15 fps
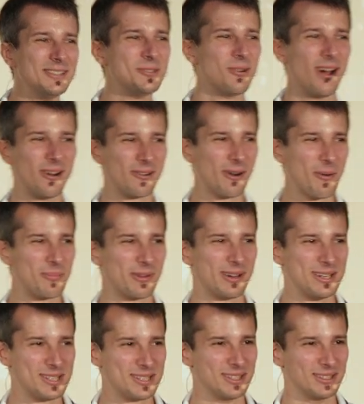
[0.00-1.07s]
to our
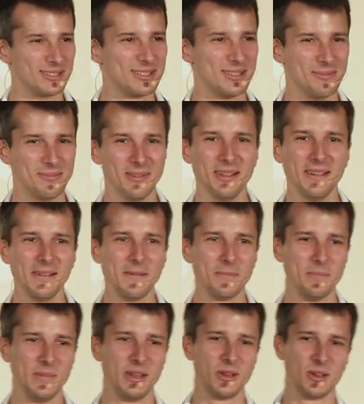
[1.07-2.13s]
operational team,
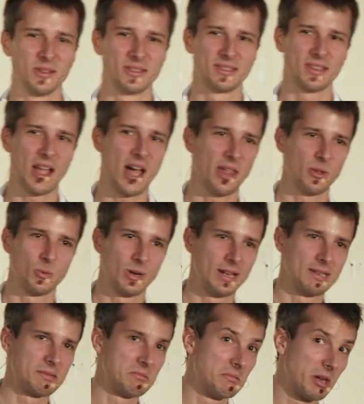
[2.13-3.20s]
because
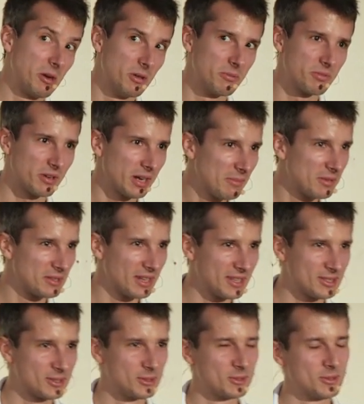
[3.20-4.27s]
otherwise they're going to prohibit
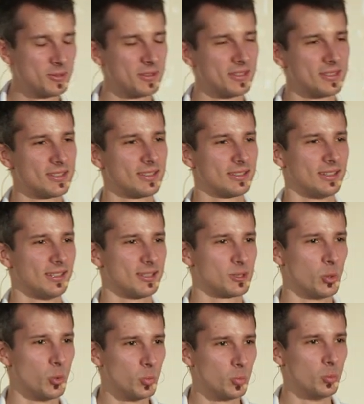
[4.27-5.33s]
us to do this. Uh,
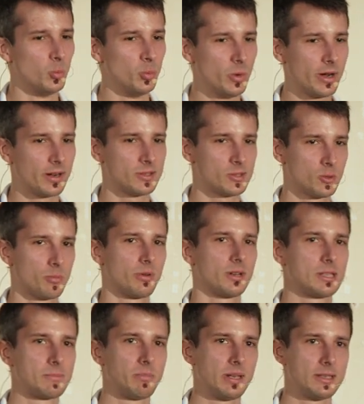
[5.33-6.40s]
so we are super
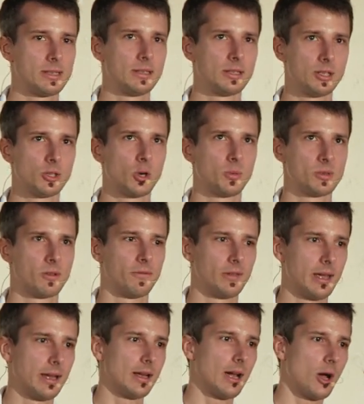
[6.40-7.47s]
explicit in terms of
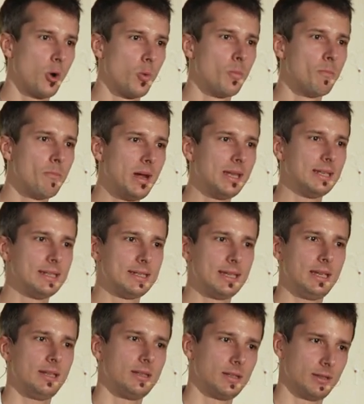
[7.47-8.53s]
like how many
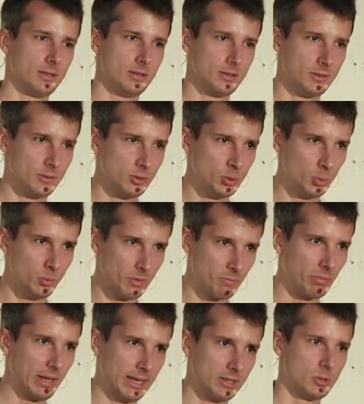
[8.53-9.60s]
data do we
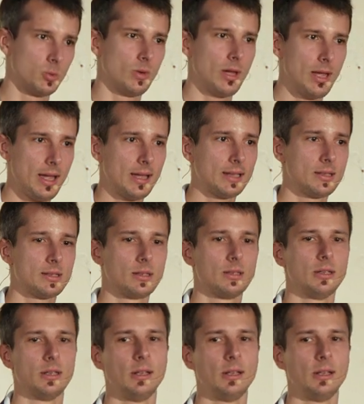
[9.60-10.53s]
plan to add.